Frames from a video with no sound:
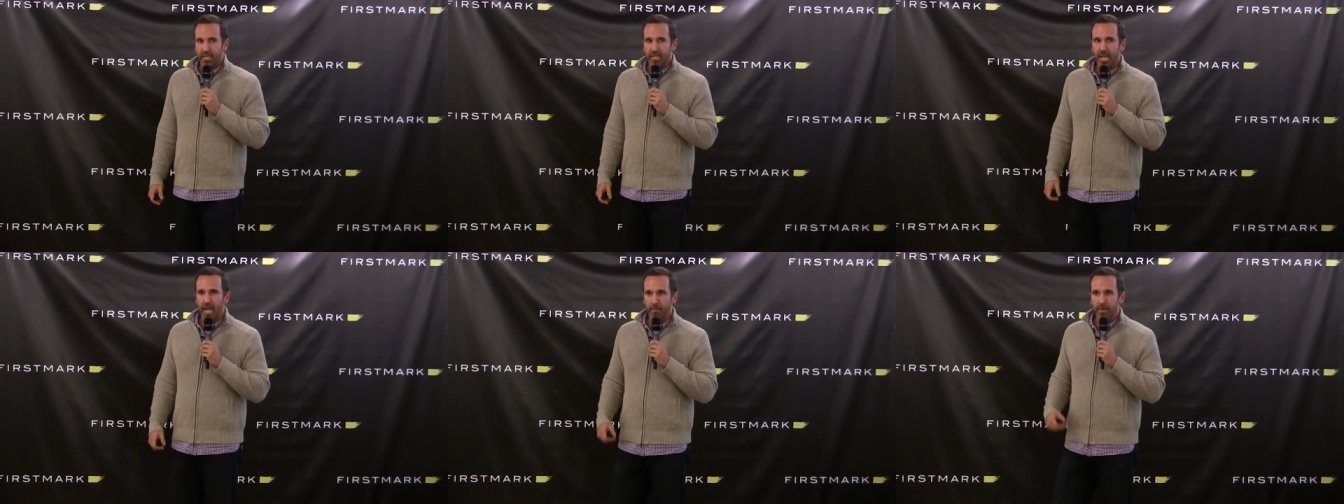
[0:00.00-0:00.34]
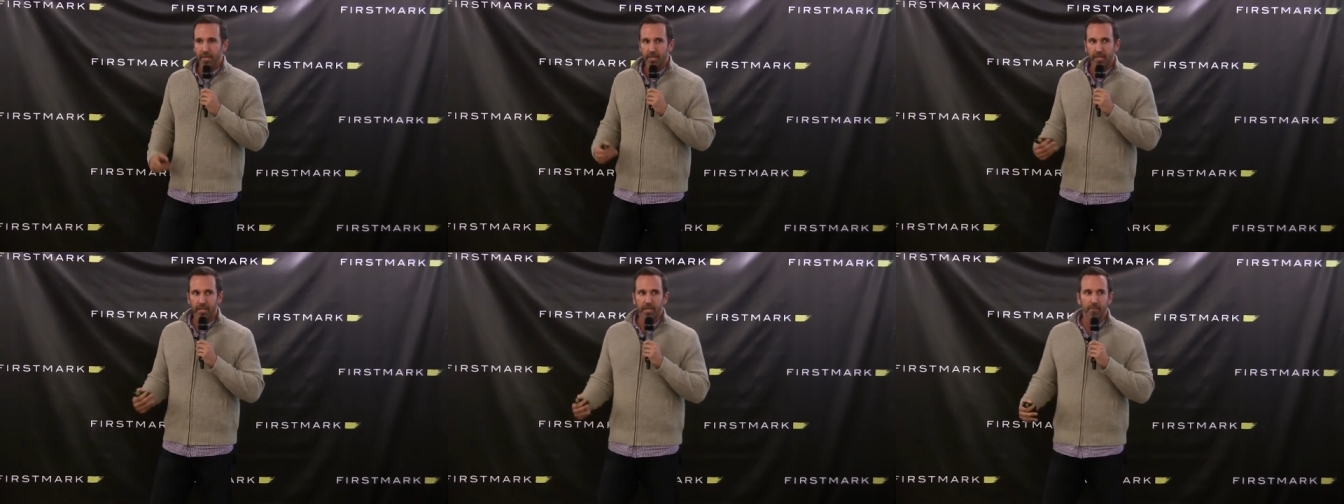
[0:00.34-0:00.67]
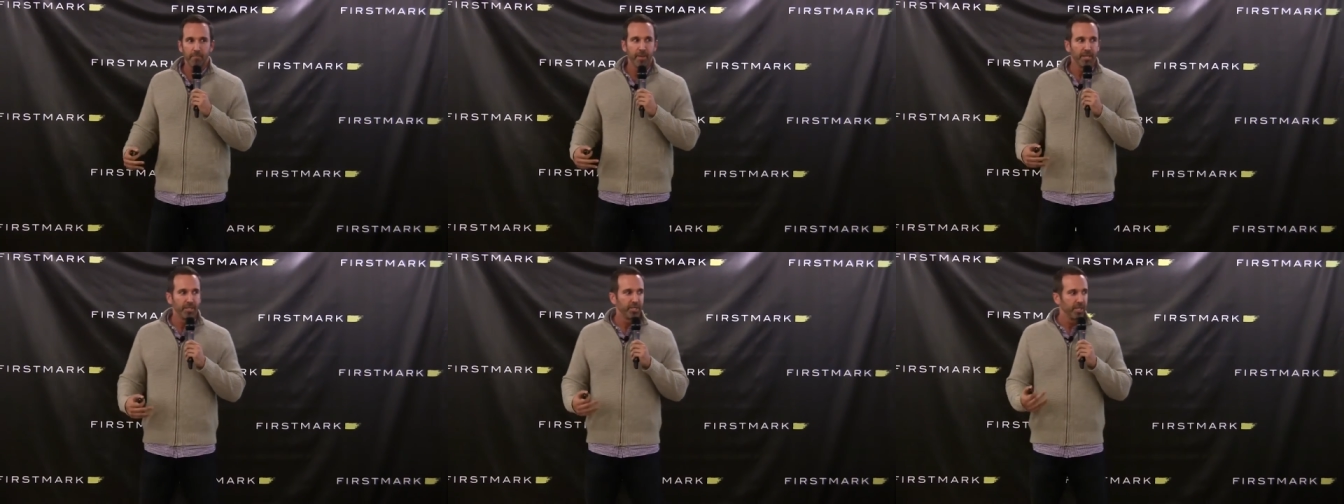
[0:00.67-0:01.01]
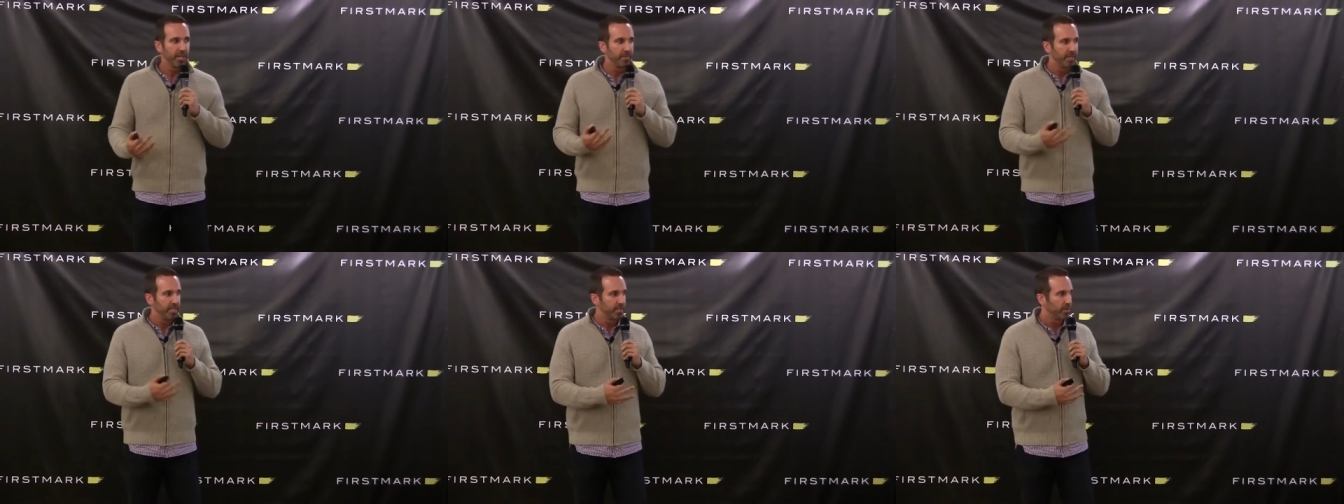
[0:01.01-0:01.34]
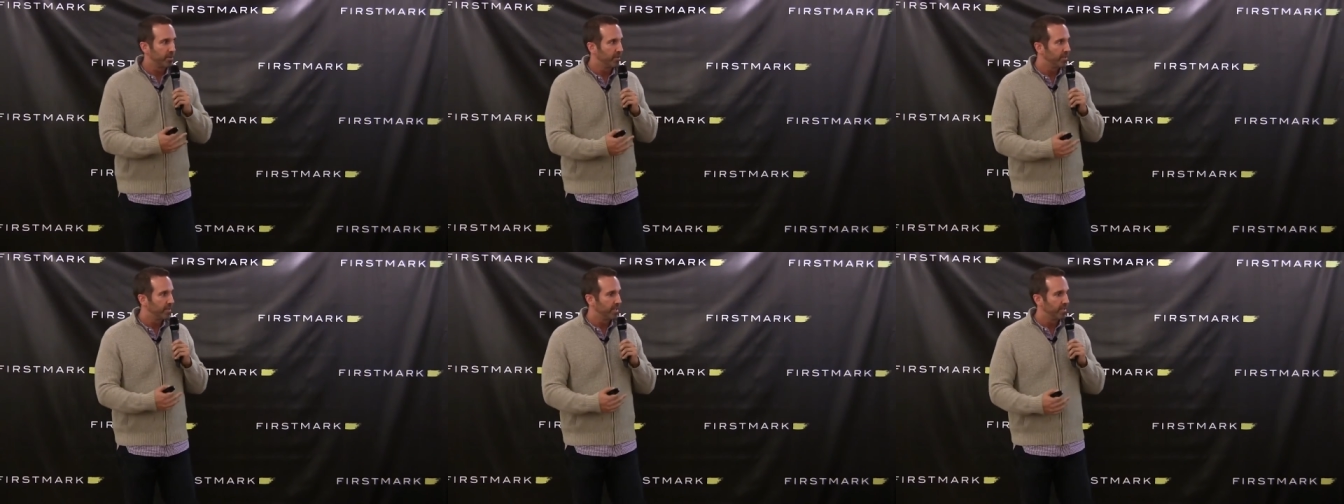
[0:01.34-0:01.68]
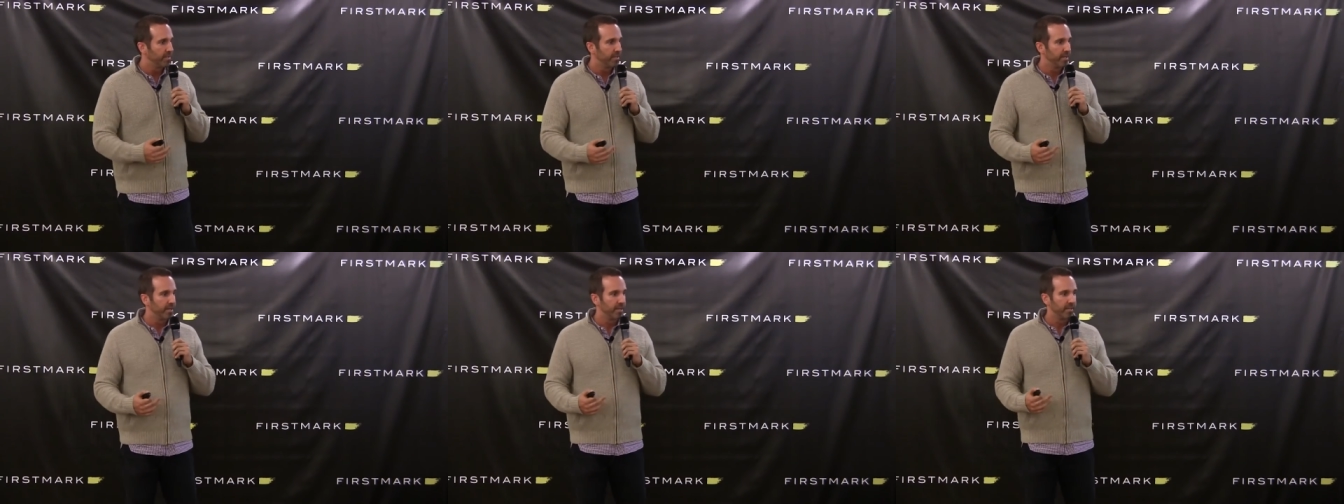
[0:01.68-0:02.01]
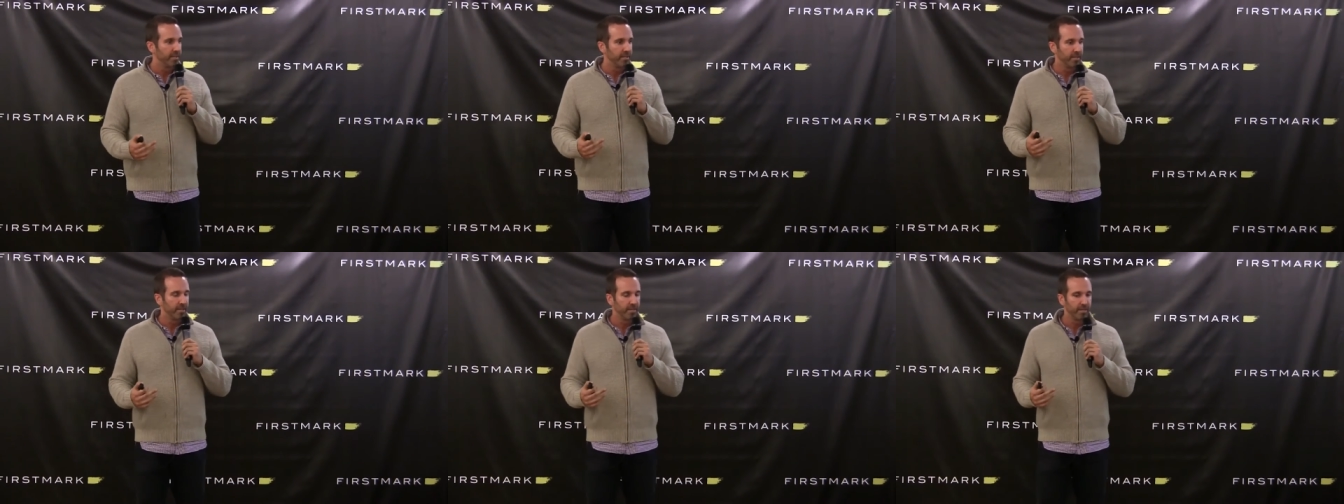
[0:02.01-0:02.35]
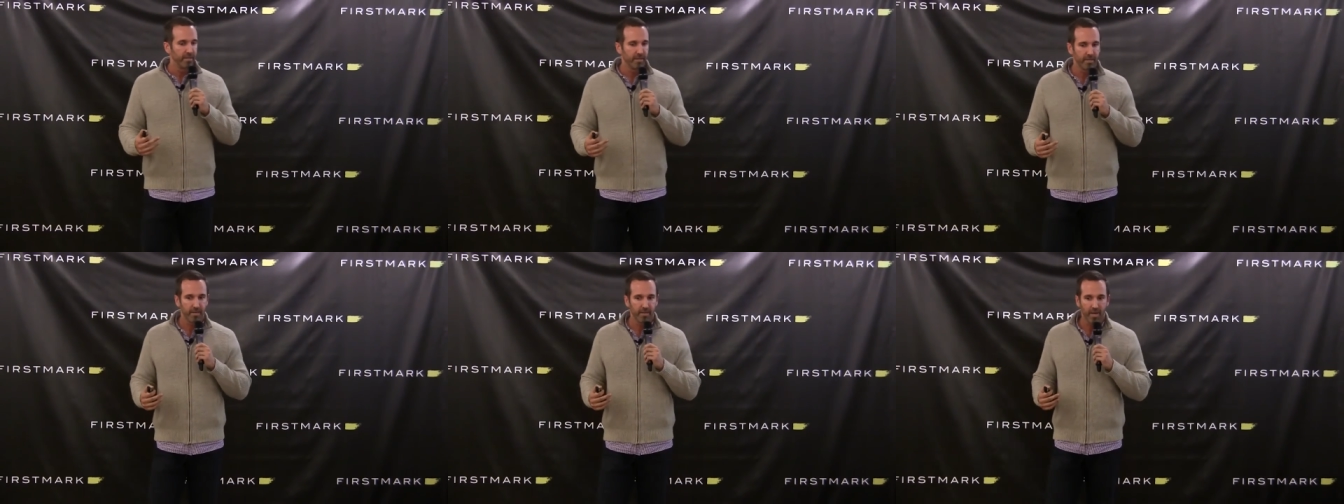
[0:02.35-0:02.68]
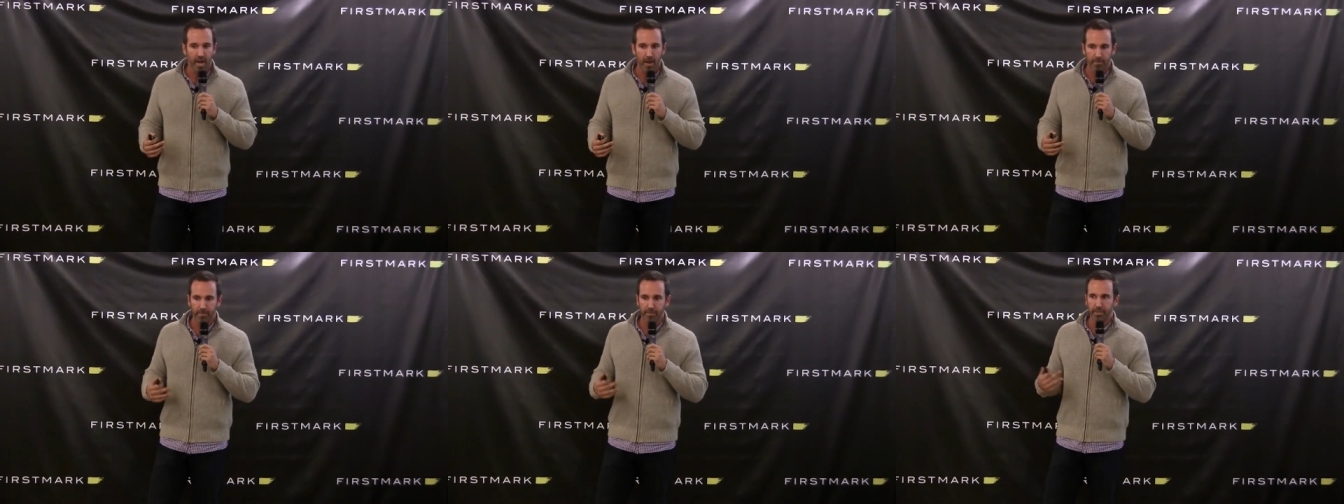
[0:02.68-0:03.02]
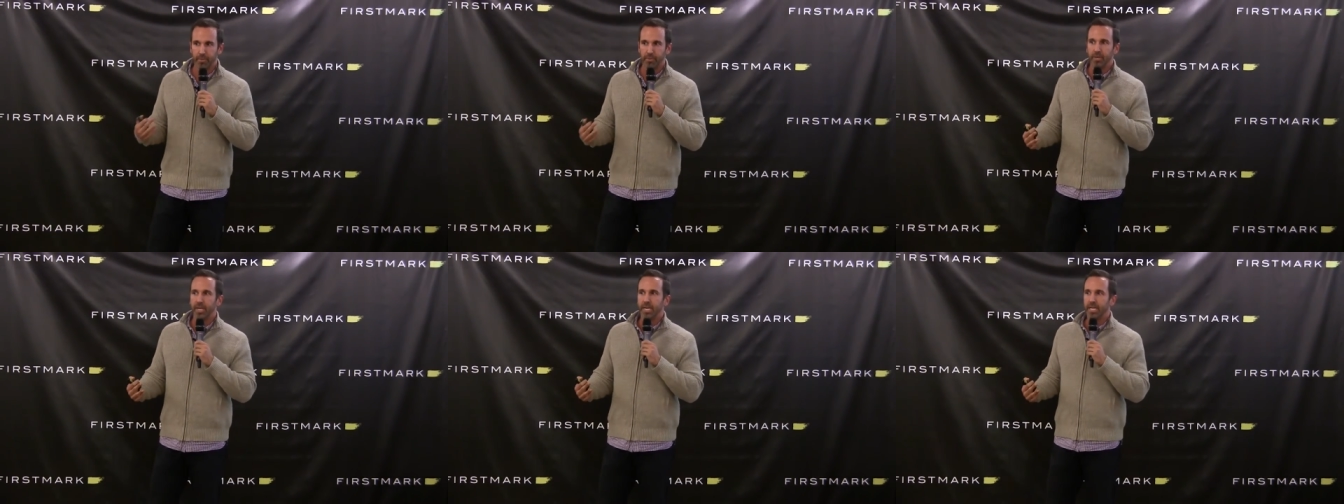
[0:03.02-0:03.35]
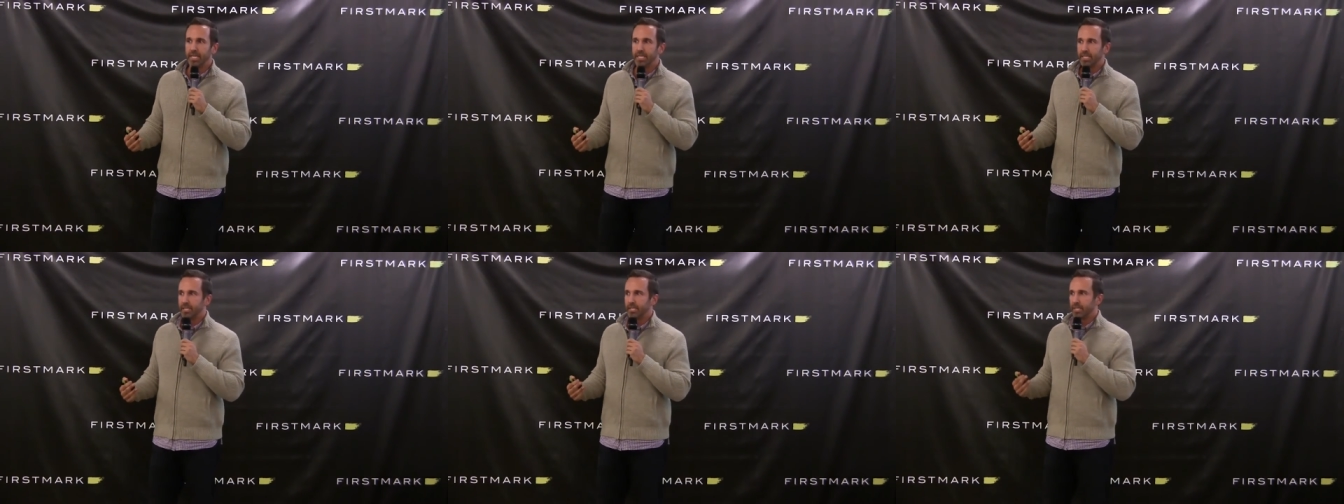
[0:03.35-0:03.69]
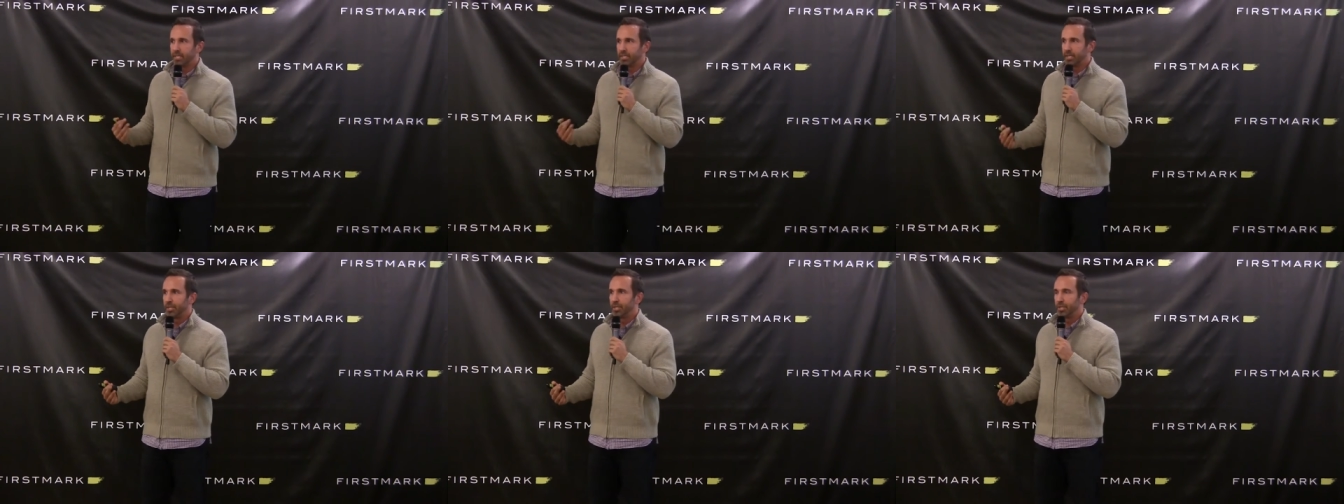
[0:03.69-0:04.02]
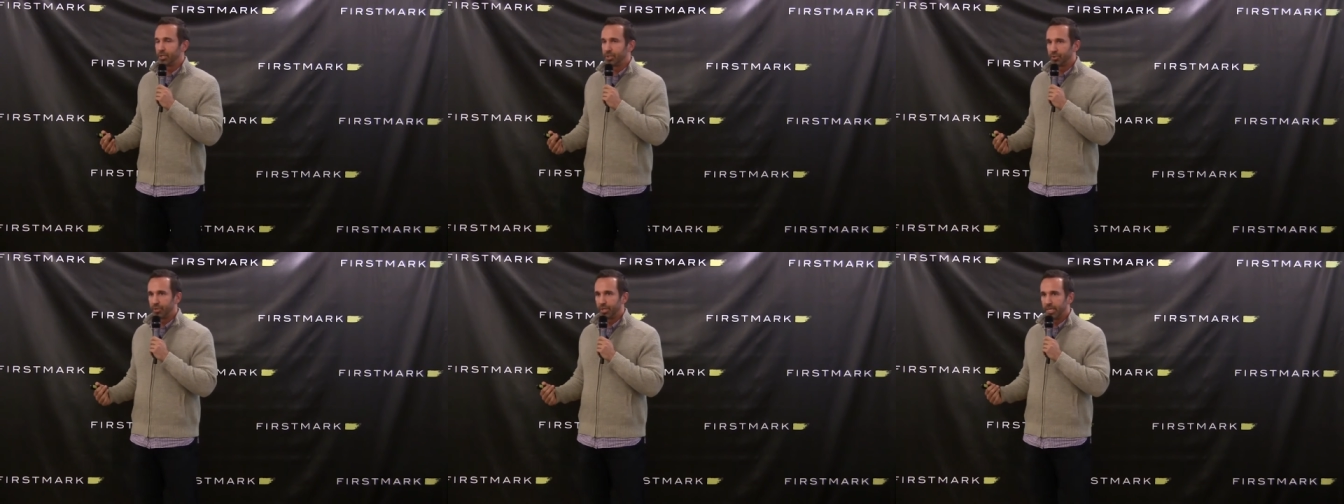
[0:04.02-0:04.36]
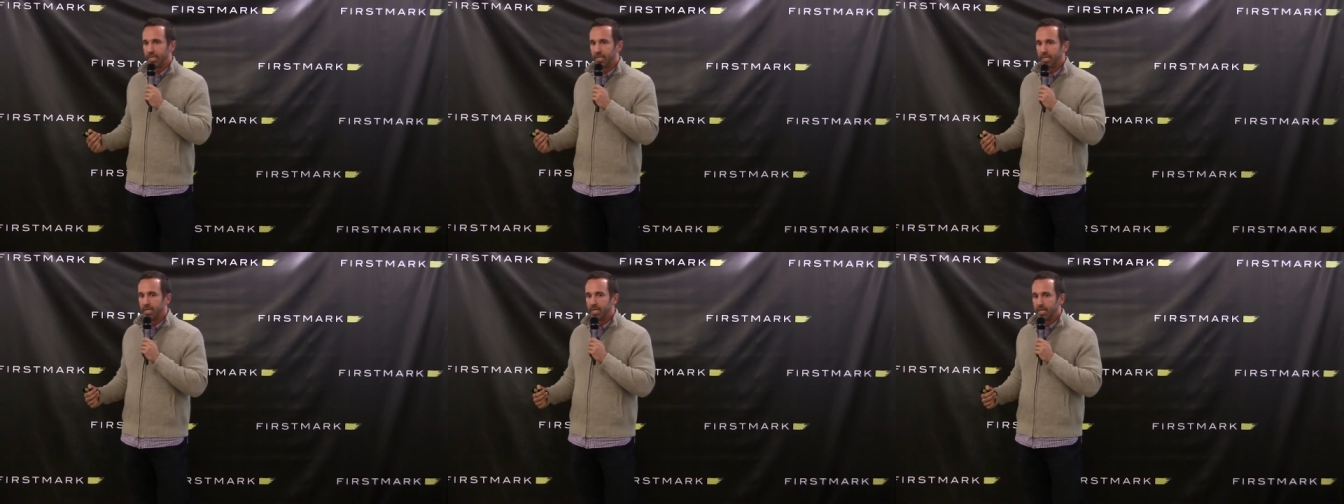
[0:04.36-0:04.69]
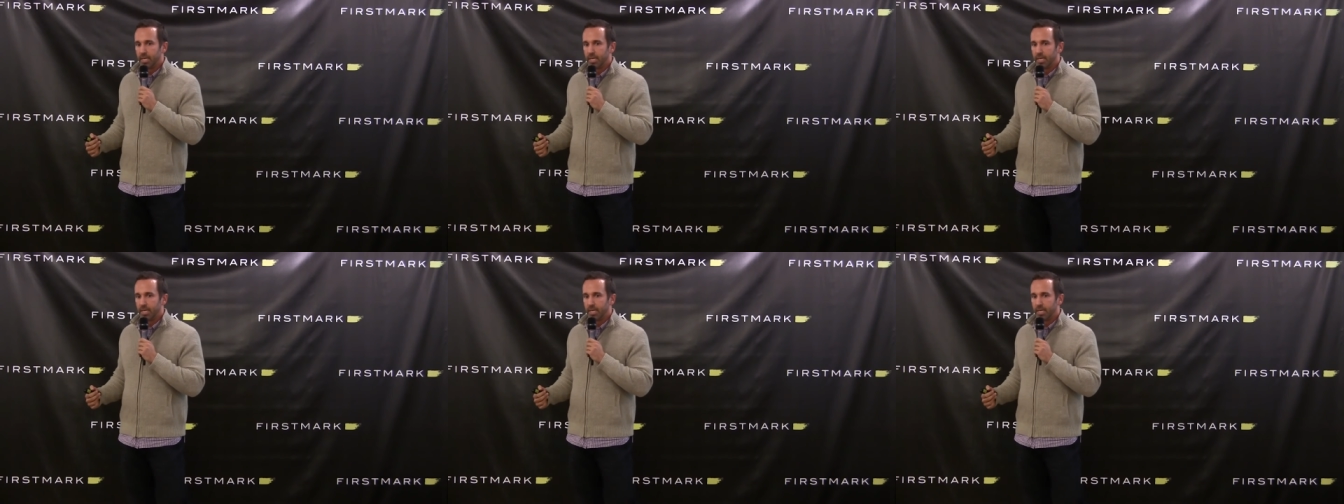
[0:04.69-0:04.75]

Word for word: yeah, I mean, like I mentioned, I mean, sort of in the in the opportunities in this industry,